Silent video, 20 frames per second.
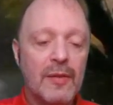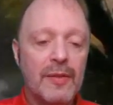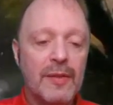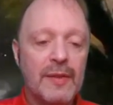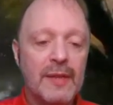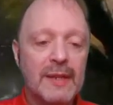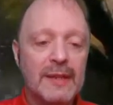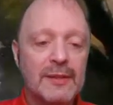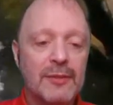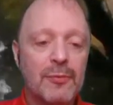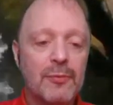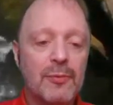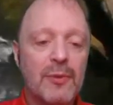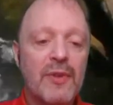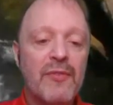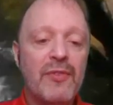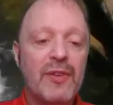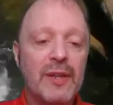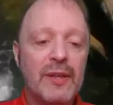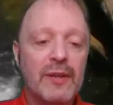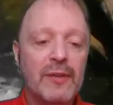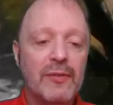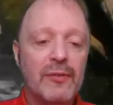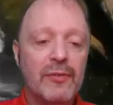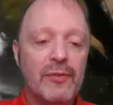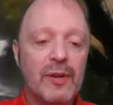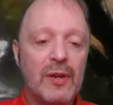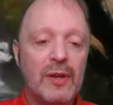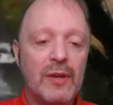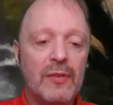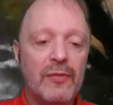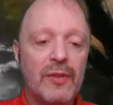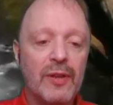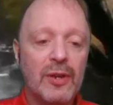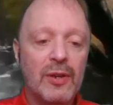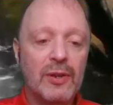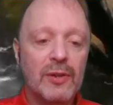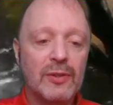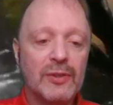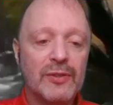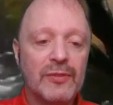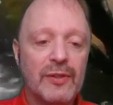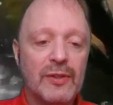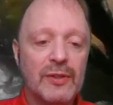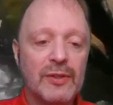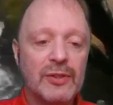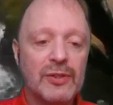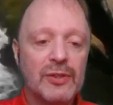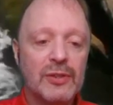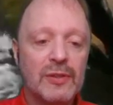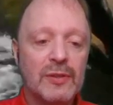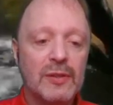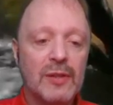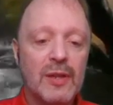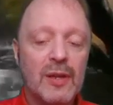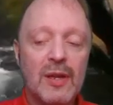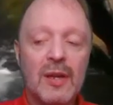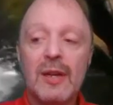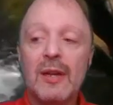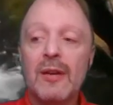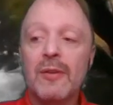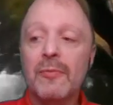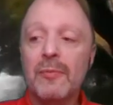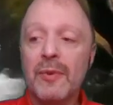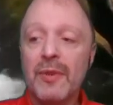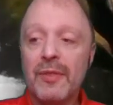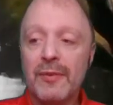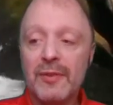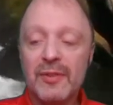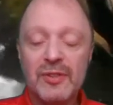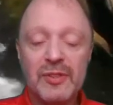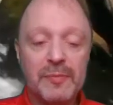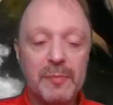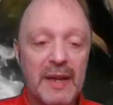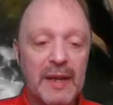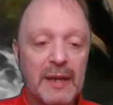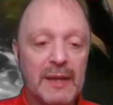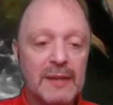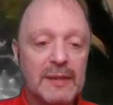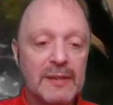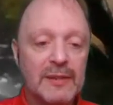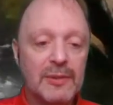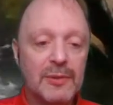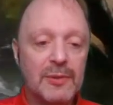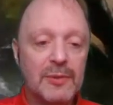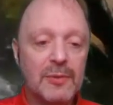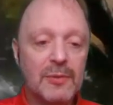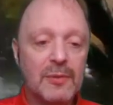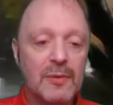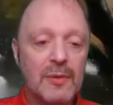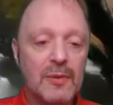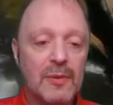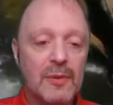the derivative of the cost function with respect to